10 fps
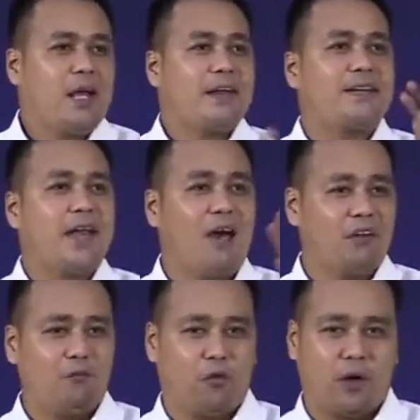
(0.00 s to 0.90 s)

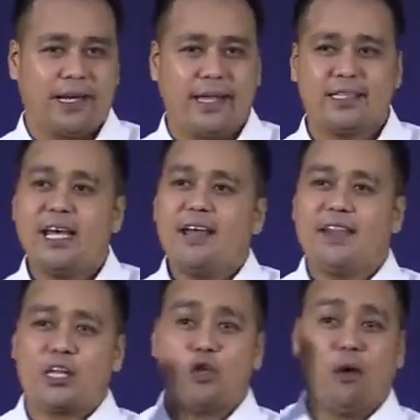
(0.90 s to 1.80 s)
never forget
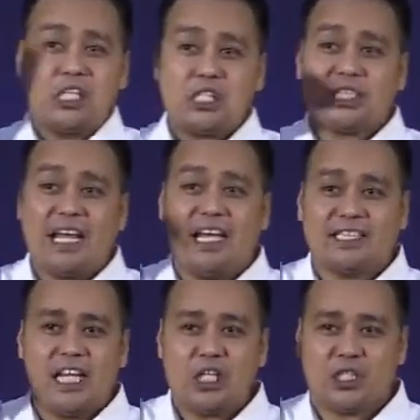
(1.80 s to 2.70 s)
that you are
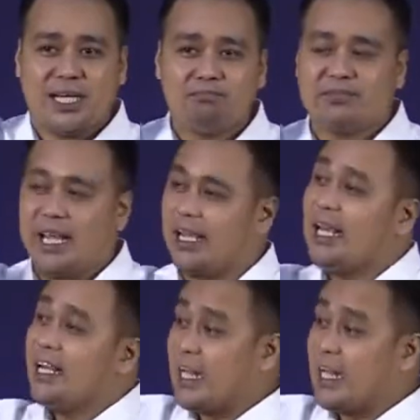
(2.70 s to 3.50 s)
stating something